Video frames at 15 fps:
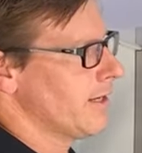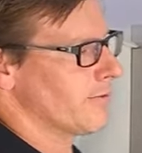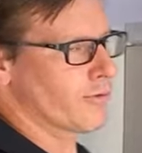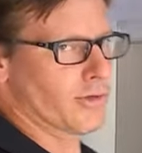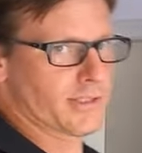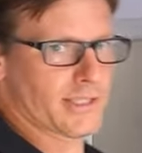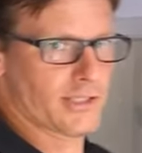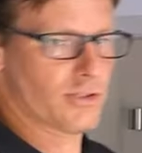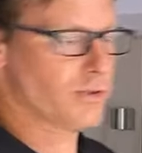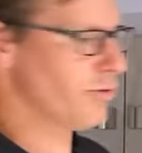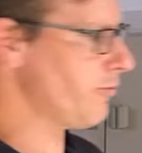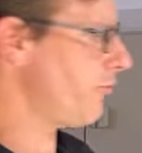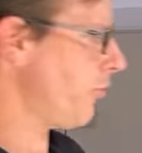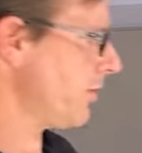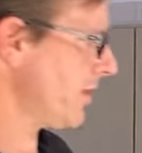Of course, there's
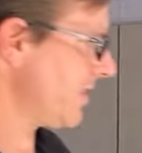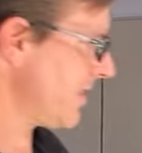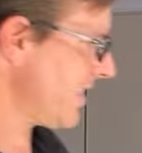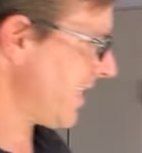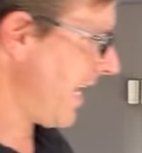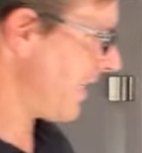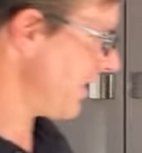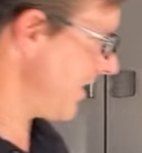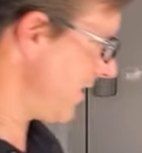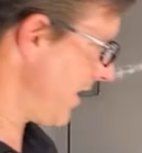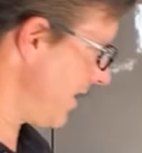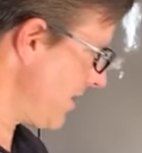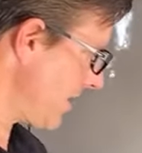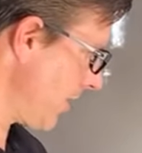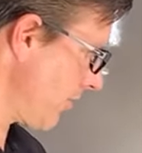240 as a standard in
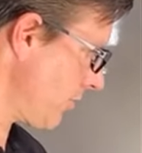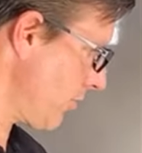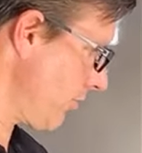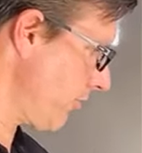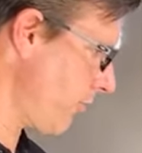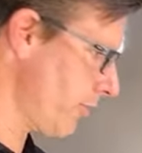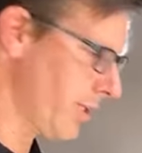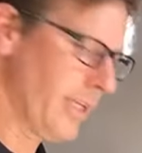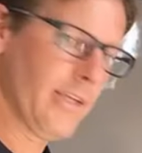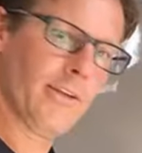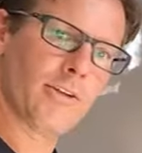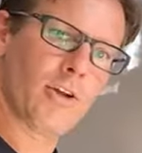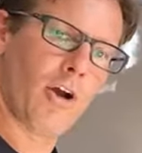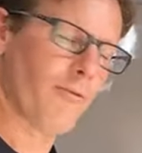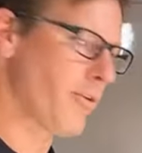these. So 240
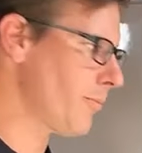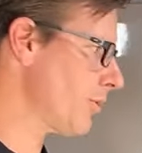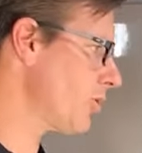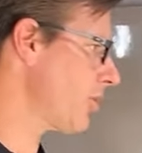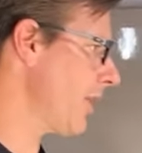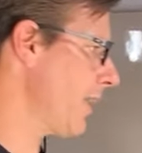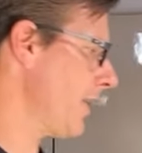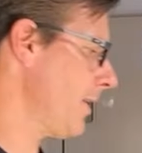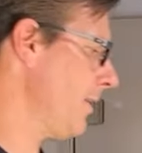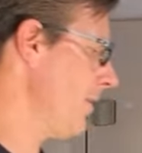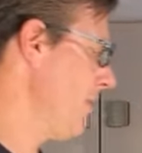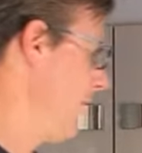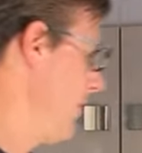coffee machine,